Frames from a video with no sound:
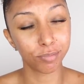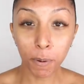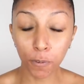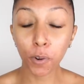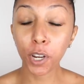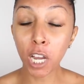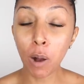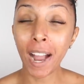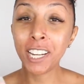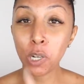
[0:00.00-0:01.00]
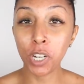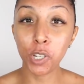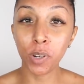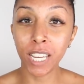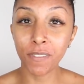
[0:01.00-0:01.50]
Before you go, I do need
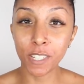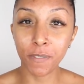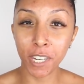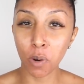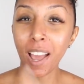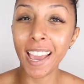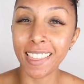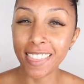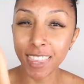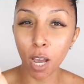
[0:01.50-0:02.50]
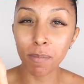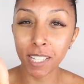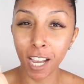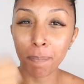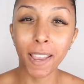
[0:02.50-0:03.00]
you to give this video a thumbs
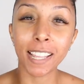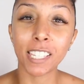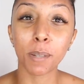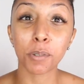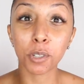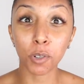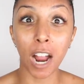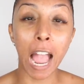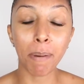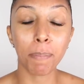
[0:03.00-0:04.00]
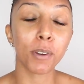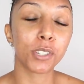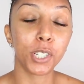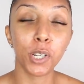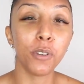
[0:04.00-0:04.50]
up and subscribe. I
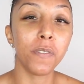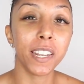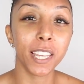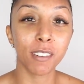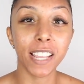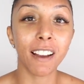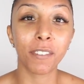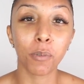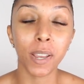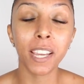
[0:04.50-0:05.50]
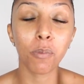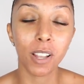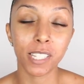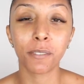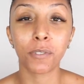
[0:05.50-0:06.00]
post 2 new videos every week,
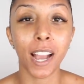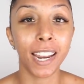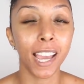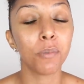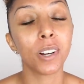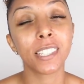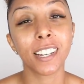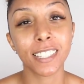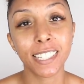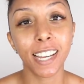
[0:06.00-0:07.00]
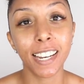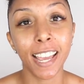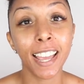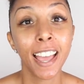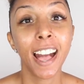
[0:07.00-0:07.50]
once on Friday and once on
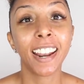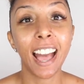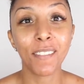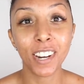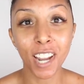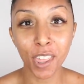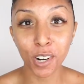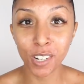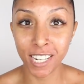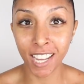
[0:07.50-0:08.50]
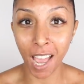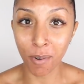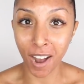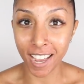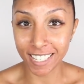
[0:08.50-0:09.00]
Sunday. And I have another
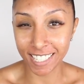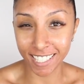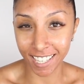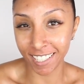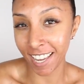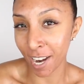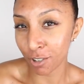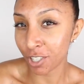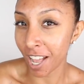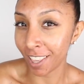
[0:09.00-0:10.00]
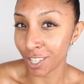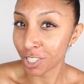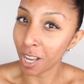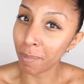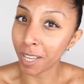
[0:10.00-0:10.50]
DIY skincare
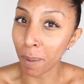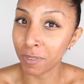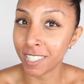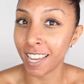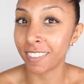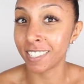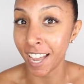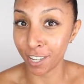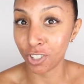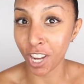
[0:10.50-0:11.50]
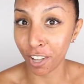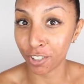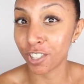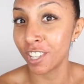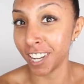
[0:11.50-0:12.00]
challenge coming up to take this Ice
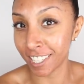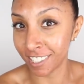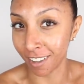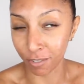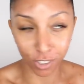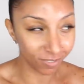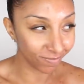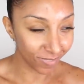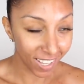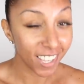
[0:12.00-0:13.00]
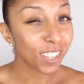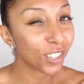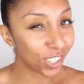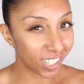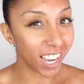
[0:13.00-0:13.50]
Challenge to the next level.
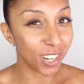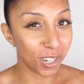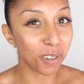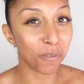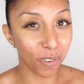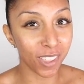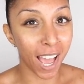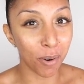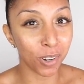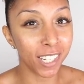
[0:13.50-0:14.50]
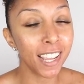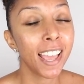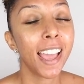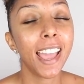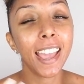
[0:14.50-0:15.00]
stay tuned for that one.
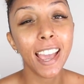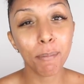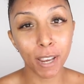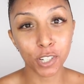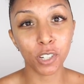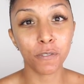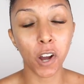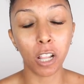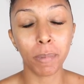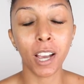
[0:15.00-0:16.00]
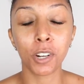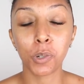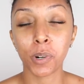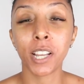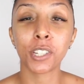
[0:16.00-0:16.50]
And make sure you follow me on
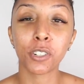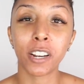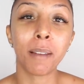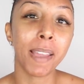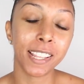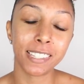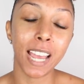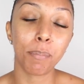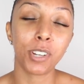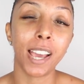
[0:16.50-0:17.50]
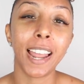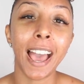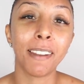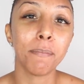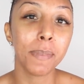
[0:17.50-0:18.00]
Twitter, Instagram, and Snapchat
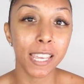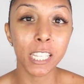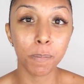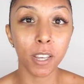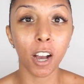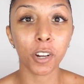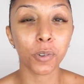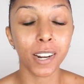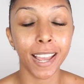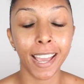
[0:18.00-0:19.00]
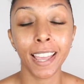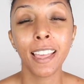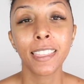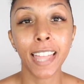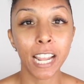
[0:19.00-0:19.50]
at Ms. Bianca Renee.
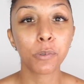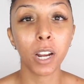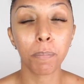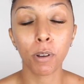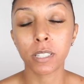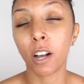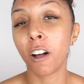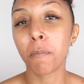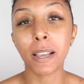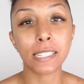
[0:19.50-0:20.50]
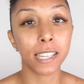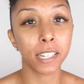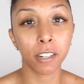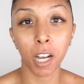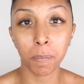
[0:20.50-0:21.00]
That is where I post all of my
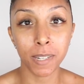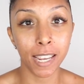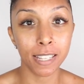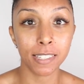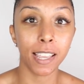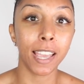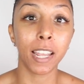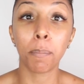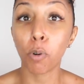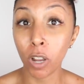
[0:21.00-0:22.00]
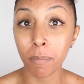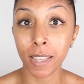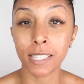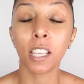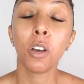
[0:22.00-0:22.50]
skincare updates and
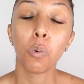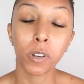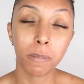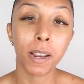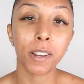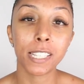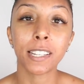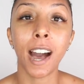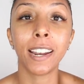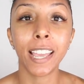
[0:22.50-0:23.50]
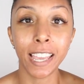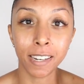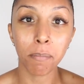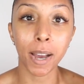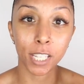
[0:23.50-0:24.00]
appointments with Mary Scott
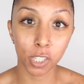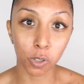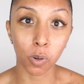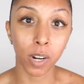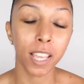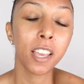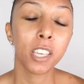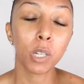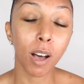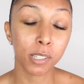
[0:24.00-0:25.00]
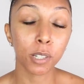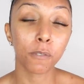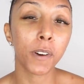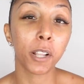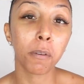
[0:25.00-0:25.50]
in my story. You also
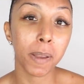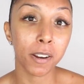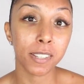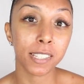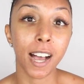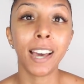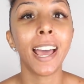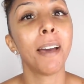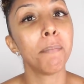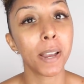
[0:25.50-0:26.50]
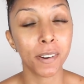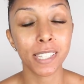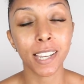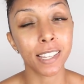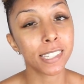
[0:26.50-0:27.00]
can follow Mary Scott at Mary
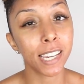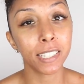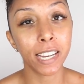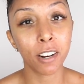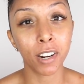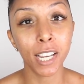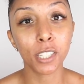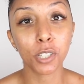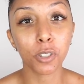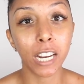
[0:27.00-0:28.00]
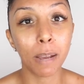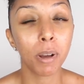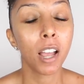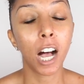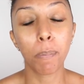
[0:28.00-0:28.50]
Scott Skincare on
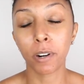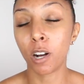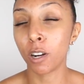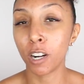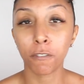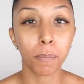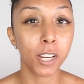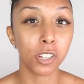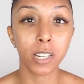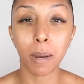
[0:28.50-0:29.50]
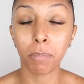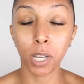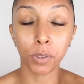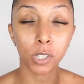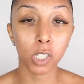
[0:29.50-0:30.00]
Instagram. I'll put all her information down
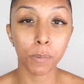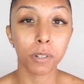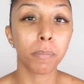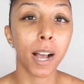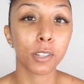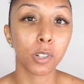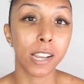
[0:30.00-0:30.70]
below in the description box.